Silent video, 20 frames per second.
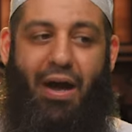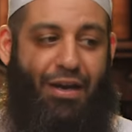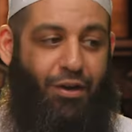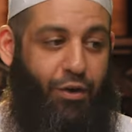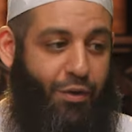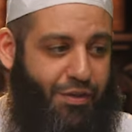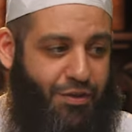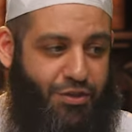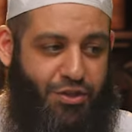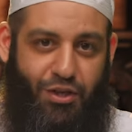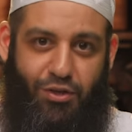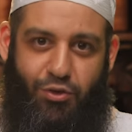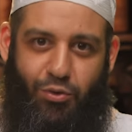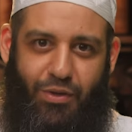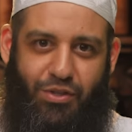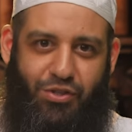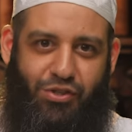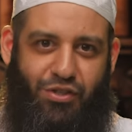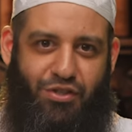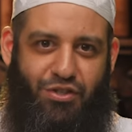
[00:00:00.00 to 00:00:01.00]
I know the
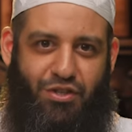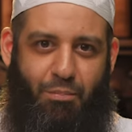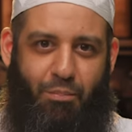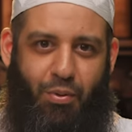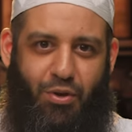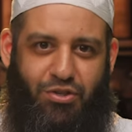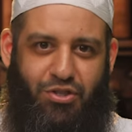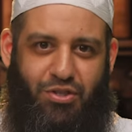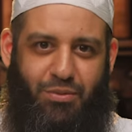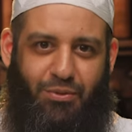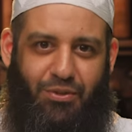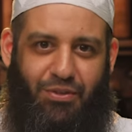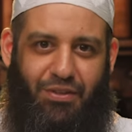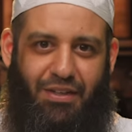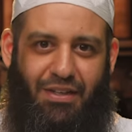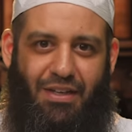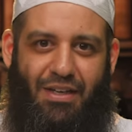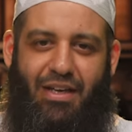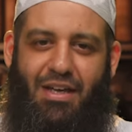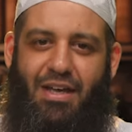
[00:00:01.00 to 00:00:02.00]
situation is impossible,
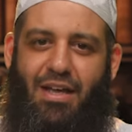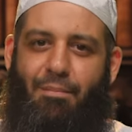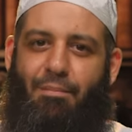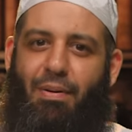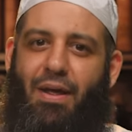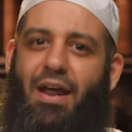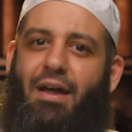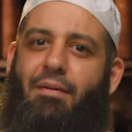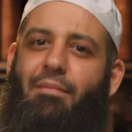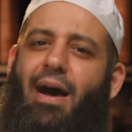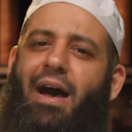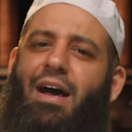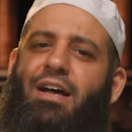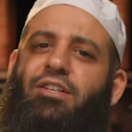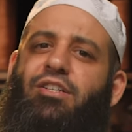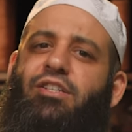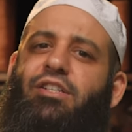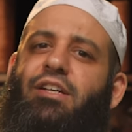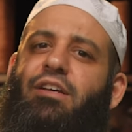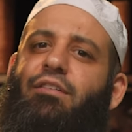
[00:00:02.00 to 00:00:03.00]
but I'm
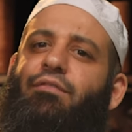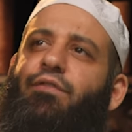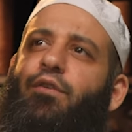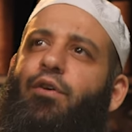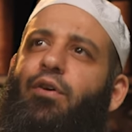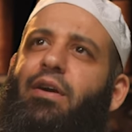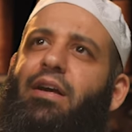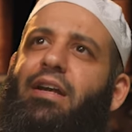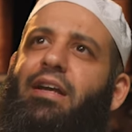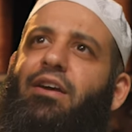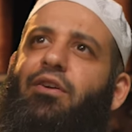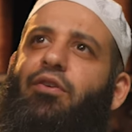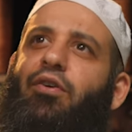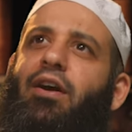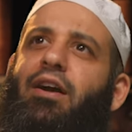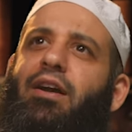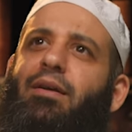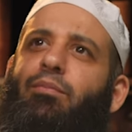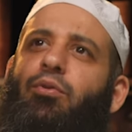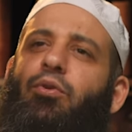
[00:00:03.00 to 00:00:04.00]
asking for an
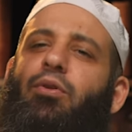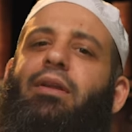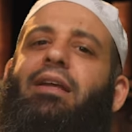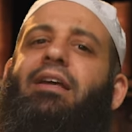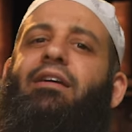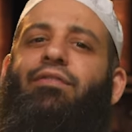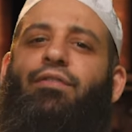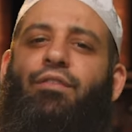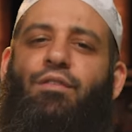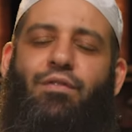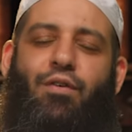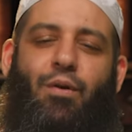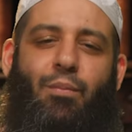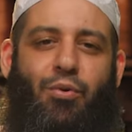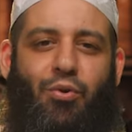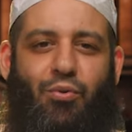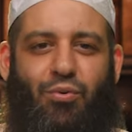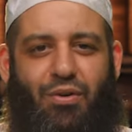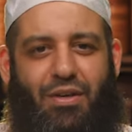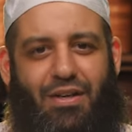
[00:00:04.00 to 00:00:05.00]
incredible gift from
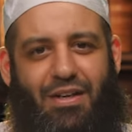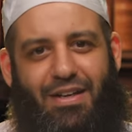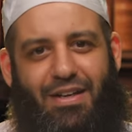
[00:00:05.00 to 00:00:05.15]
you.